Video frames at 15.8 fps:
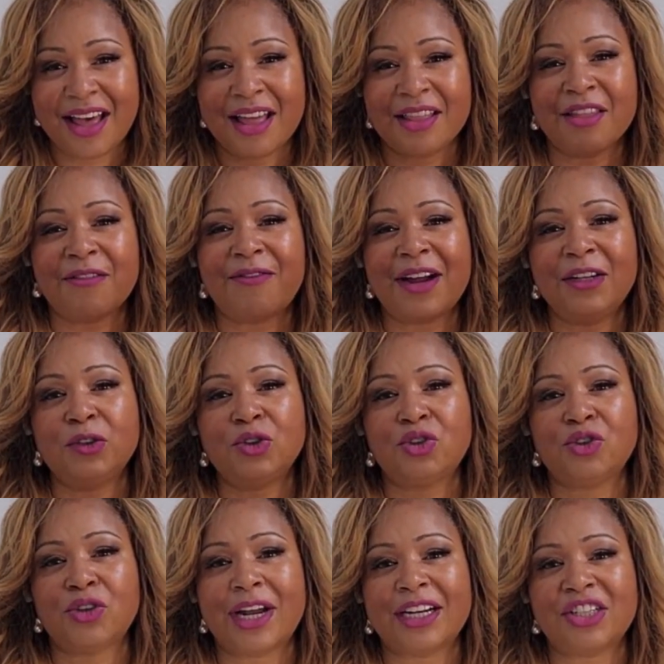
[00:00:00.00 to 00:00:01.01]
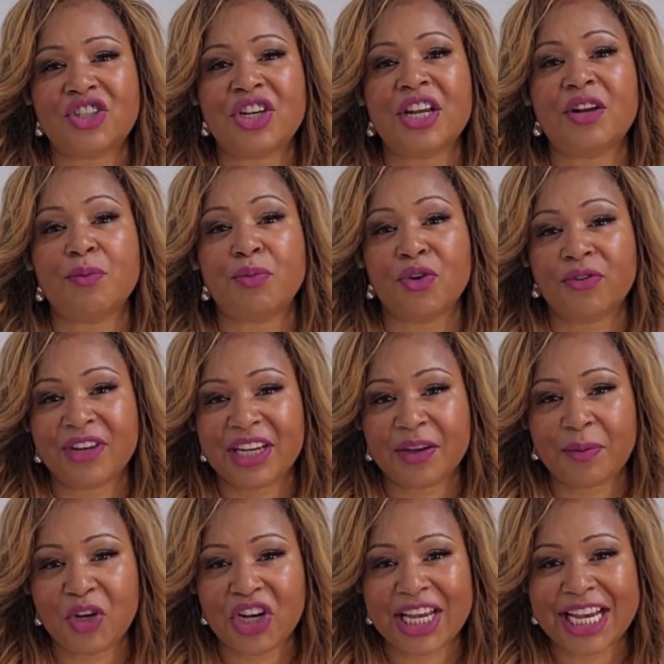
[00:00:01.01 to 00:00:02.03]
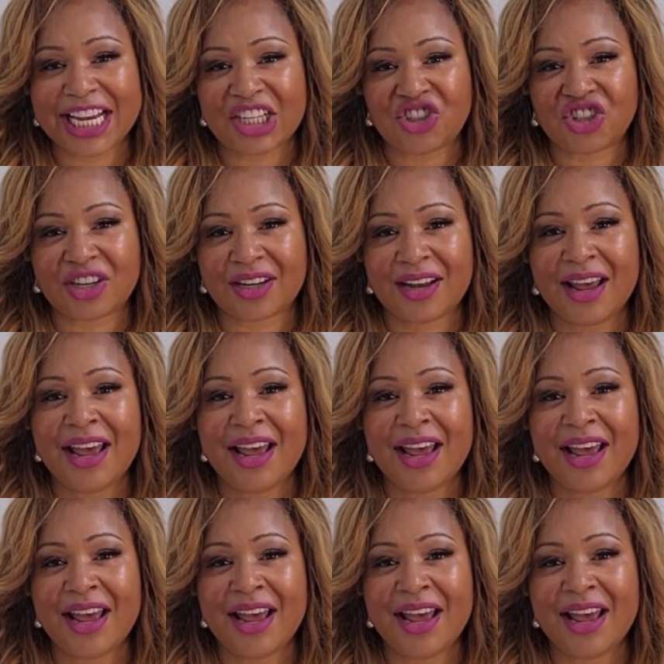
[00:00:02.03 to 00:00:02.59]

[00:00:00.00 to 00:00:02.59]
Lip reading: The final strategy in improving communication